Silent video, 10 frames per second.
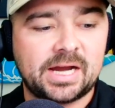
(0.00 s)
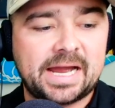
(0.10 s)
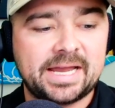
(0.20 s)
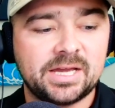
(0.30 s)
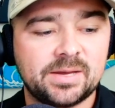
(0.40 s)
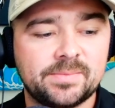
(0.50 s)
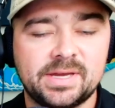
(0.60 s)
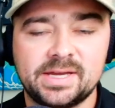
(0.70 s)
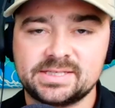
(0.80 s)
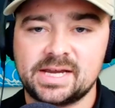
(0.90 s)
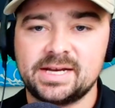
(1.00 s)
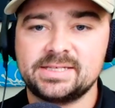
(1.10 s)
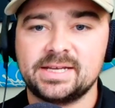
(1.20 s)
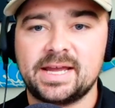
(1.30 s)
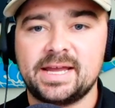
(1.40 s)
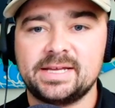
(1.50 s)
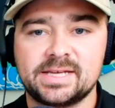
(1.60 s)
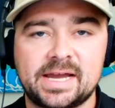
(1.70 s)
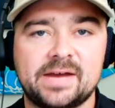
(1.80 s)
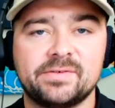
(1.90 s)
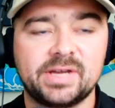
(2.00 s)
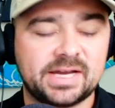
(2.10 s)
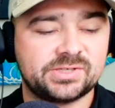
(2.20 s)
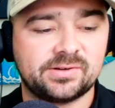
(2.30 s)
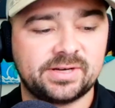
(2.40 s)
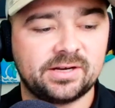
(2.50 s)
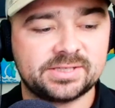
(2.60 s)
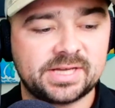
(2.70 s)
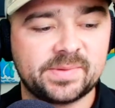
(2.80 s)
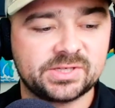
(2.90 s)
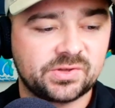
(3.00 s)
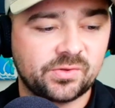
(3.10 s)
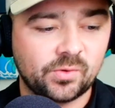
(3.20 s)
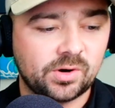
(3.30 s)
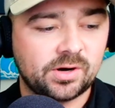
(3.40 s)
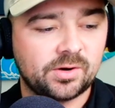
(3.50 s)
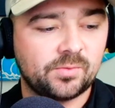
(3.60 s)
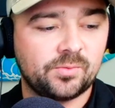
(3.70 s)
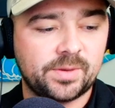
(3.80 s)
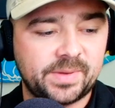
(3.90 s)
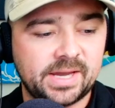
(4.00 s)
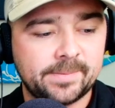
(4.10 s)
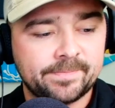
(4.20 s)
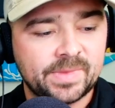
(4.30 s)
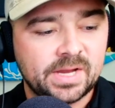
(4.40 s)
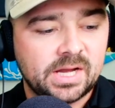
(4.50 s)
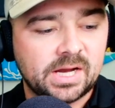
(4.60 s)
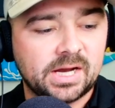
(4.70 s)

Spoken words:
I am excited today to have a guest on here. His name is Thor Rippy.